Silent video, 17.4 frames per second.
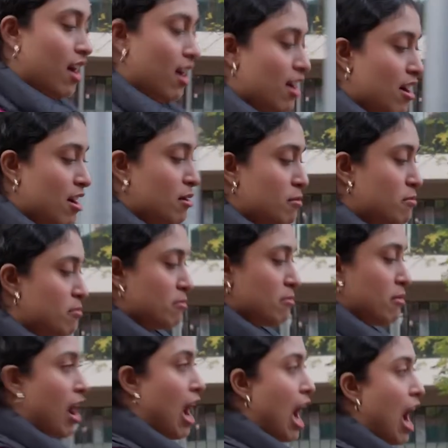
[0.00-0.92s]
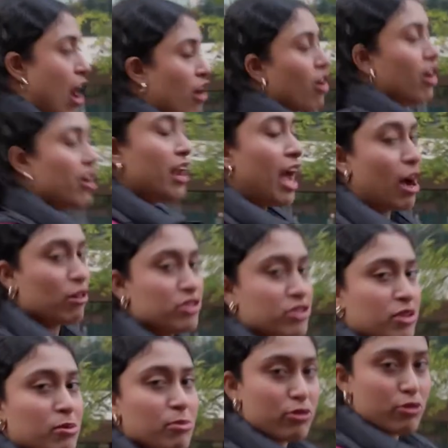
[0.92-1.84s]
um, on how
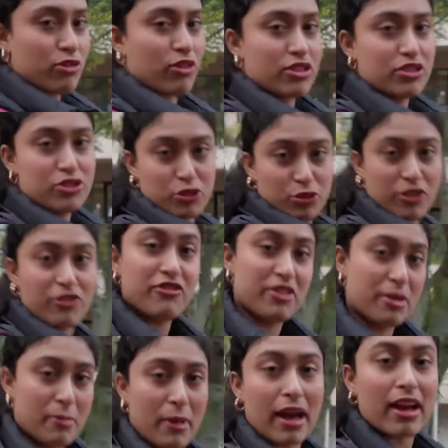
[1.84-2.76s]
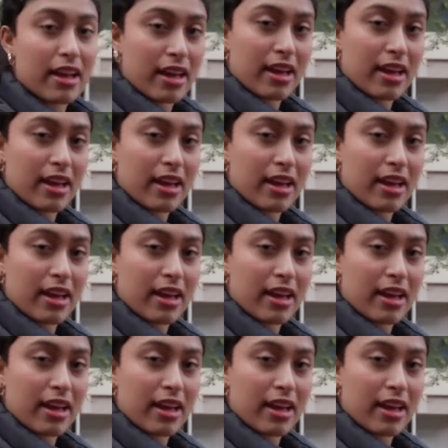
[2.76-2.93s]
to improve on student feedback.